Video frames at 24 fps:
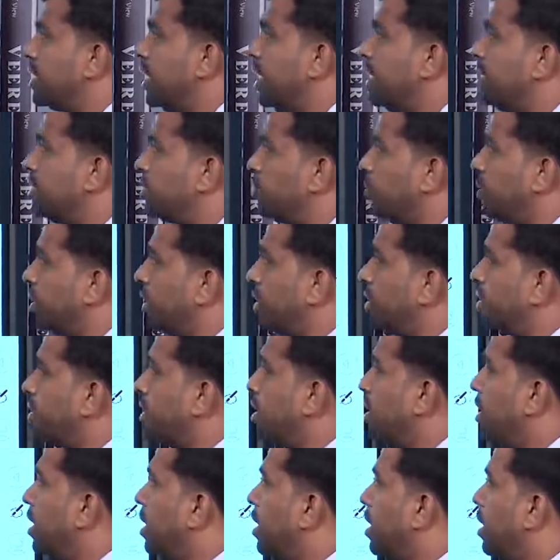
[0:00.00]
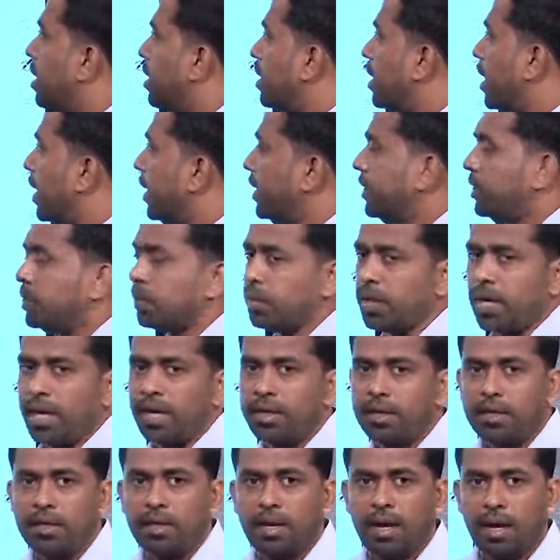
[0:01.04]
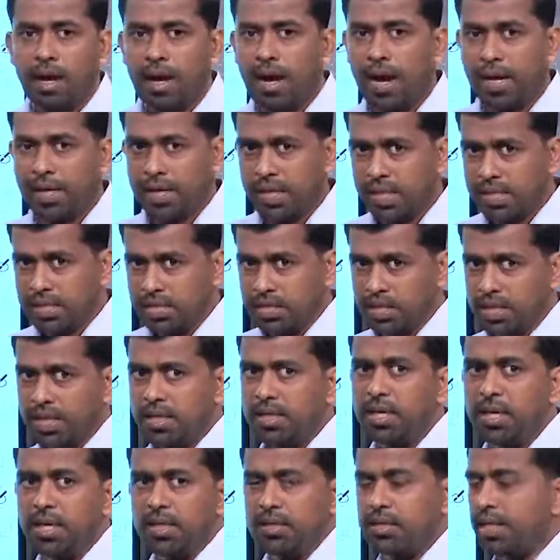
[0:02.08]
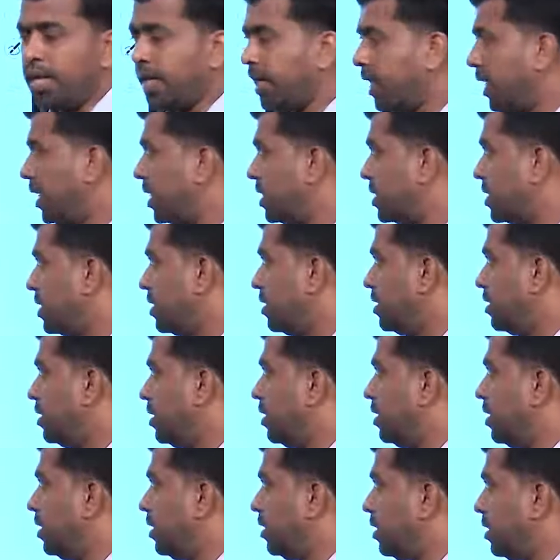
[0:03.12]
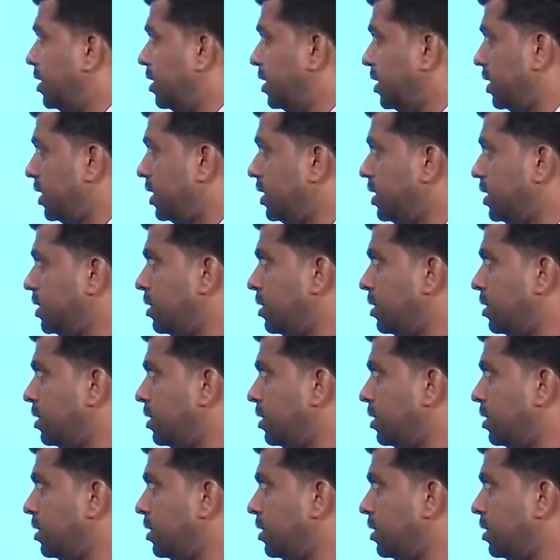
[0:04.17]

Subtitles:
ensures right to get attention, that is third